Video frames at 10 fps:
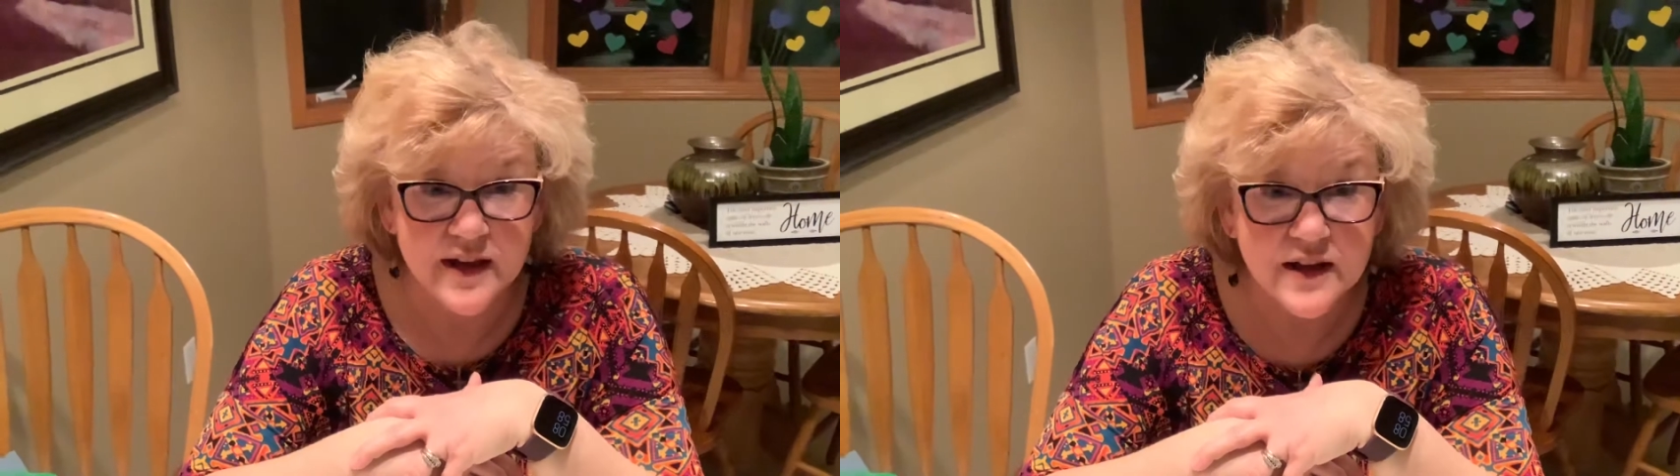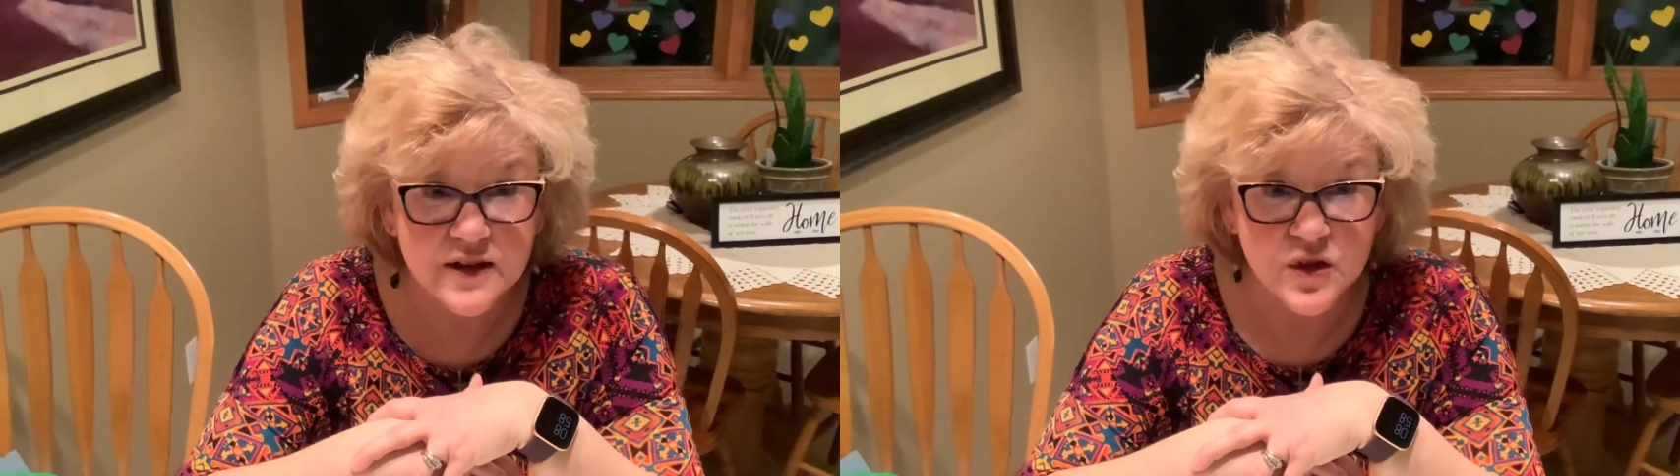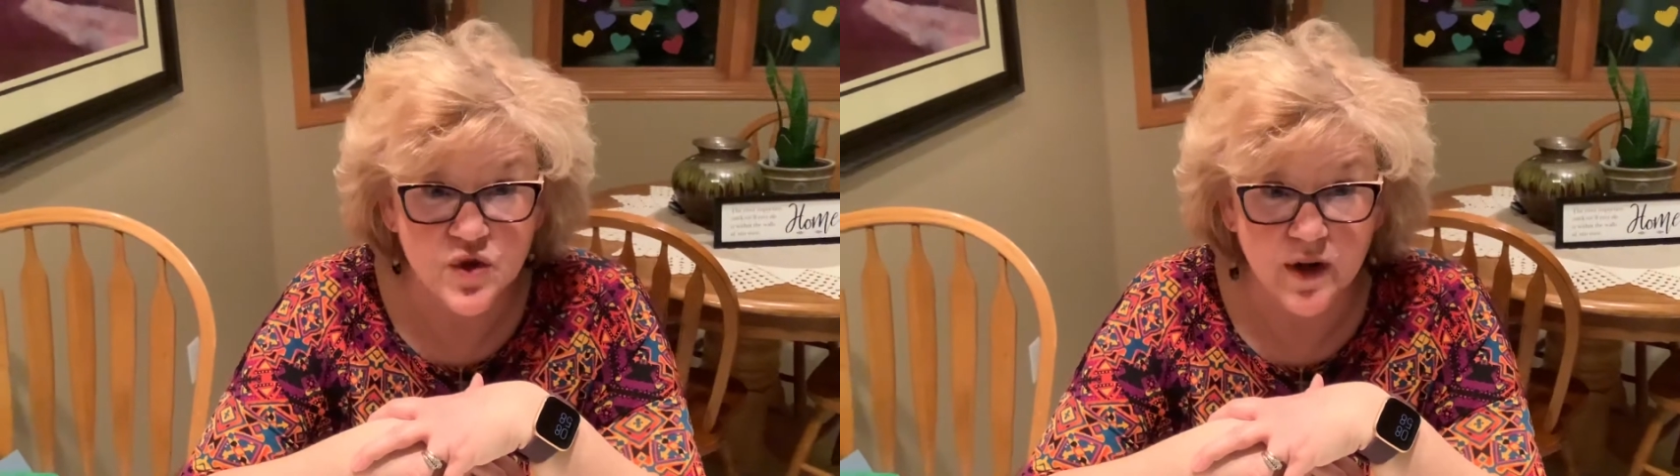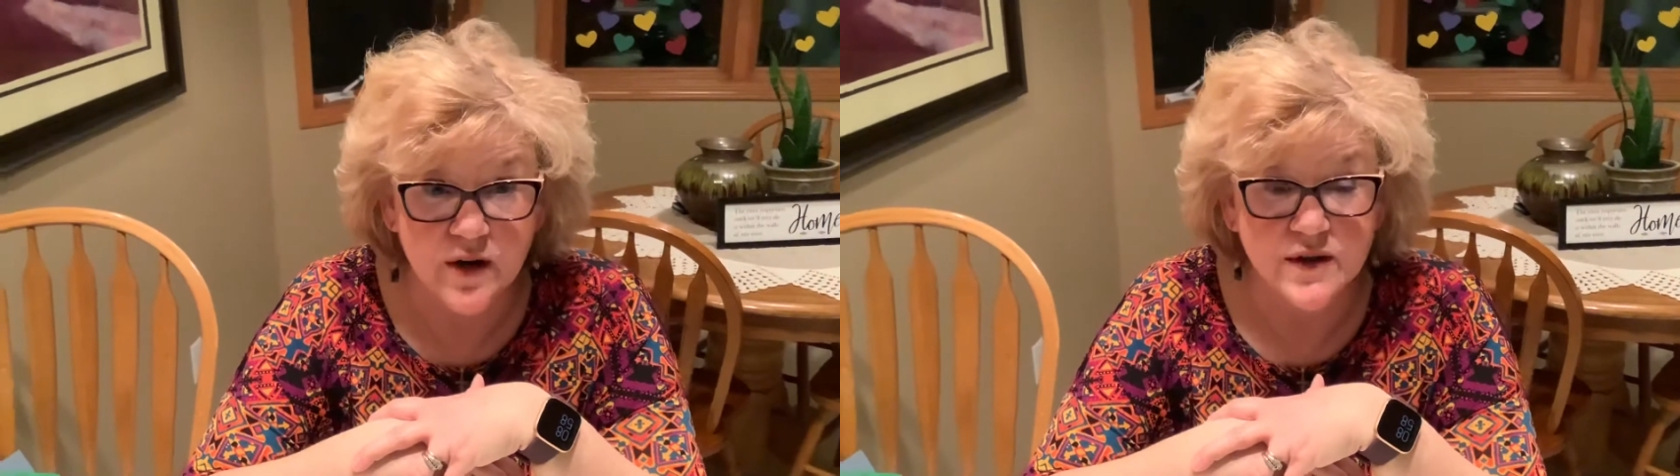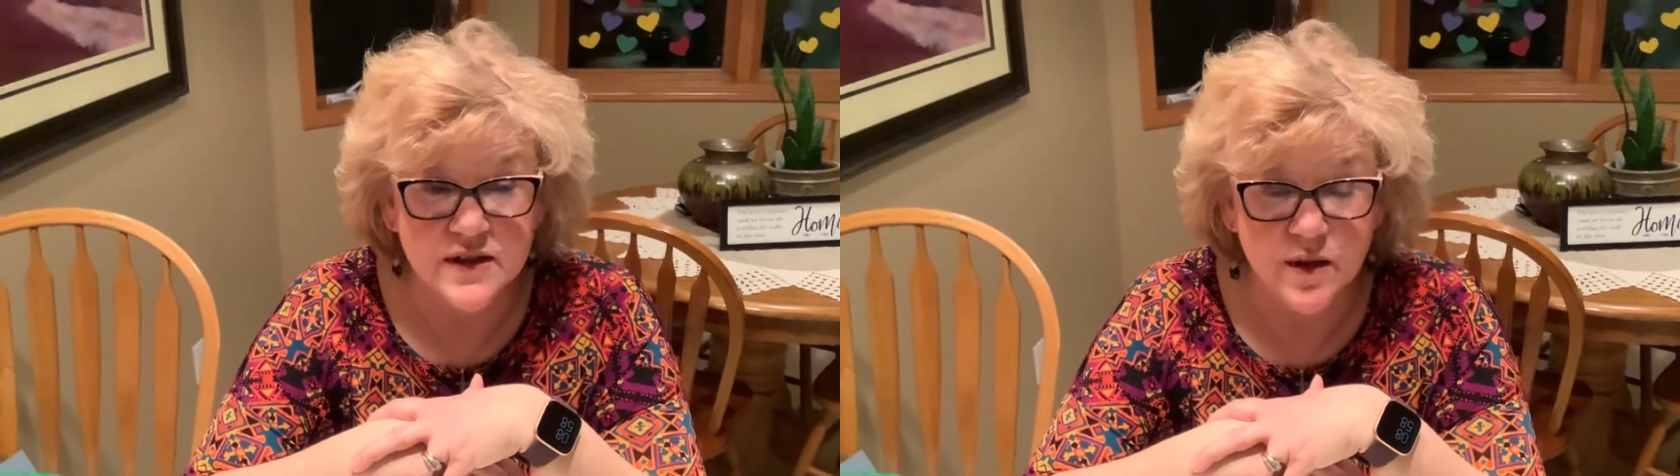illustrator
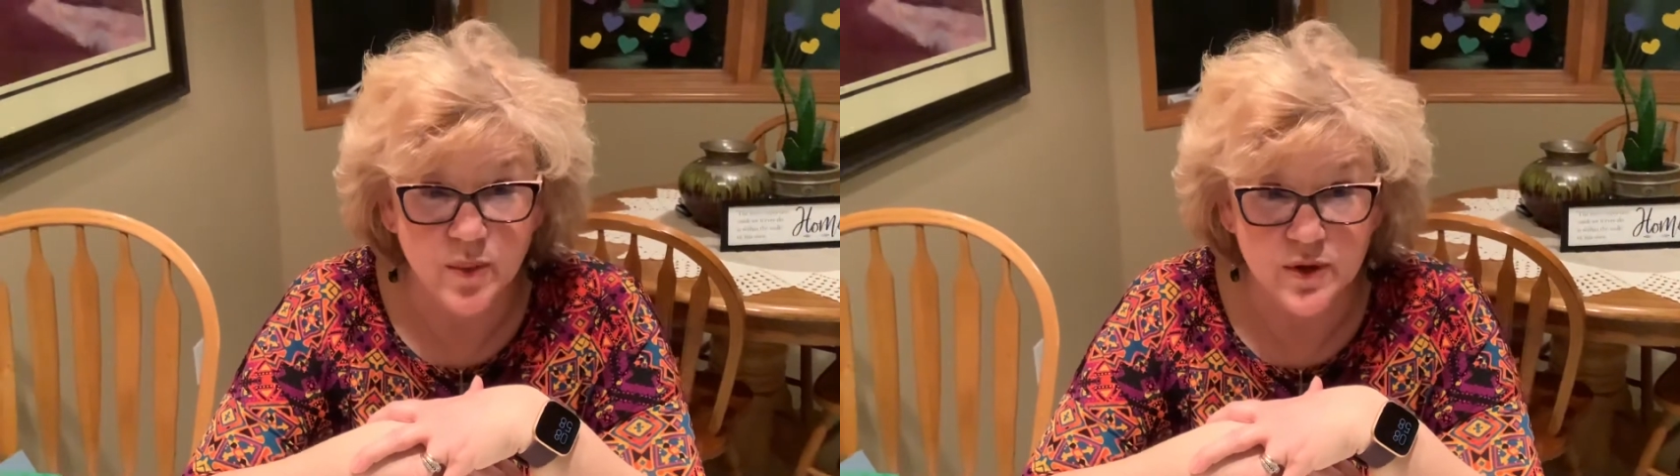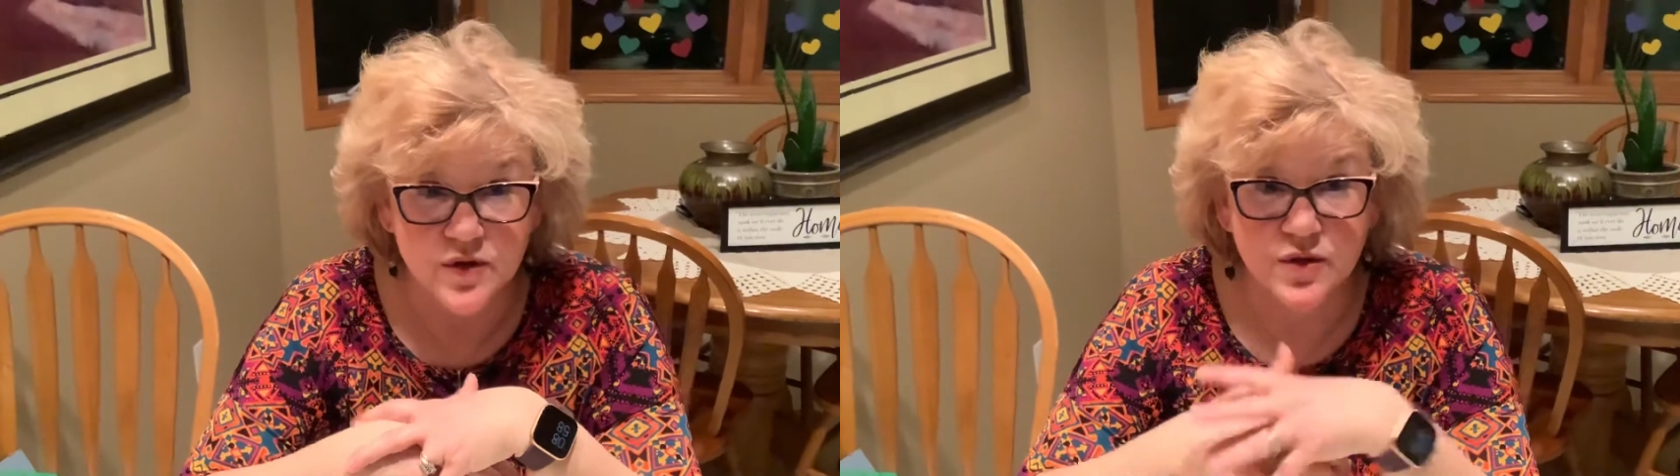is the person